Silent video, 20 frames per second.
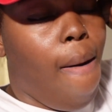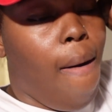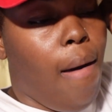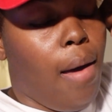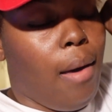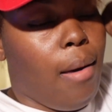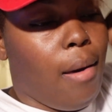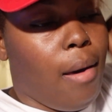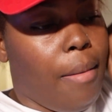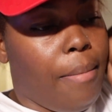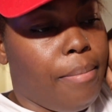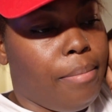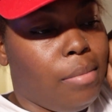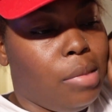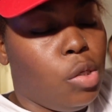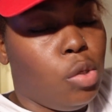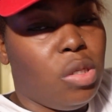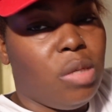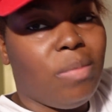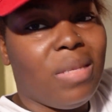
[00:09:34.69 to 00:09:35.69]
Um,
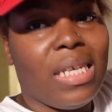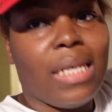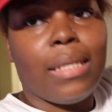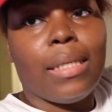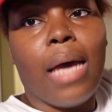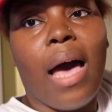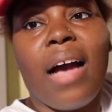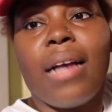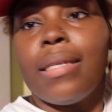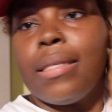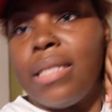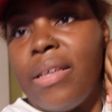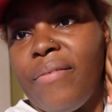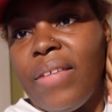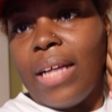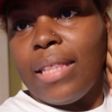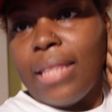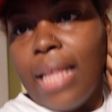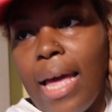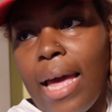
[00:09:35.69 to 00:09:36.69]
do some TikToks and stuff
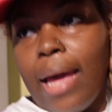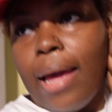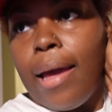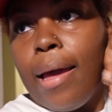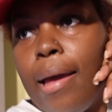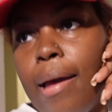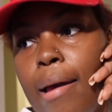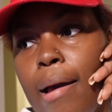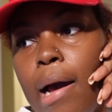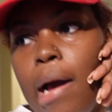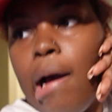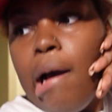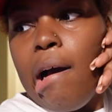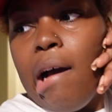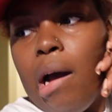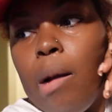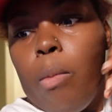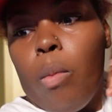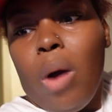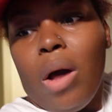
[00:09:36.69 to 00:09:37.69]
like that
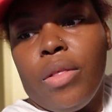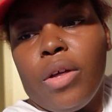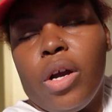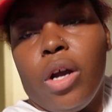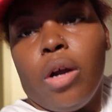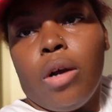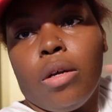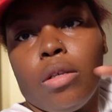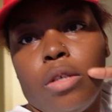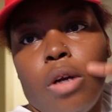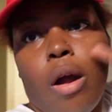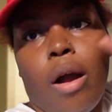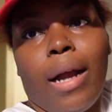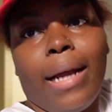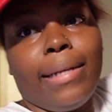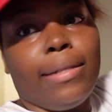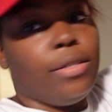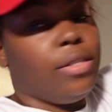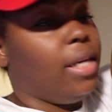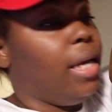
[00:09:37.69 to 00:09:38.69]
um, while the girls are
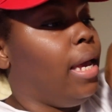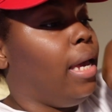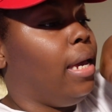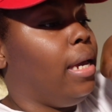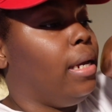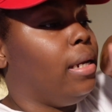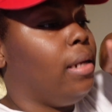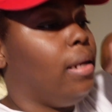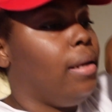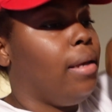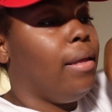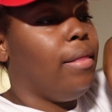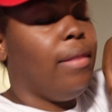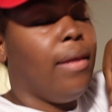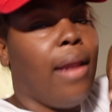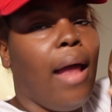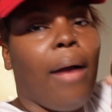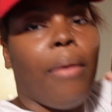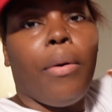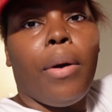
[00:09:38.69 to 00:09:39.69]
entertained. And
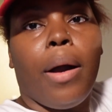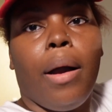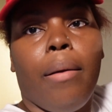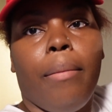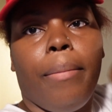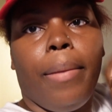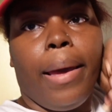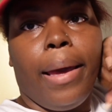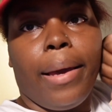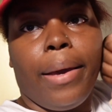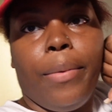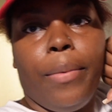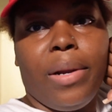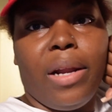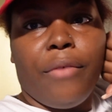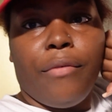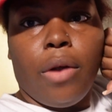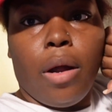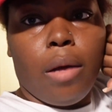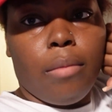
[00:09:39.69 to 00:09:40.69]
then I will come back
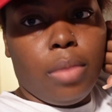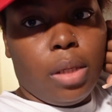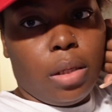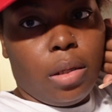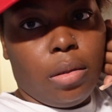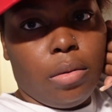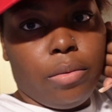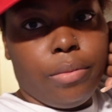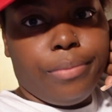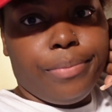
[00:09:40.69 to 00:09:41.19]
whenever I'm done.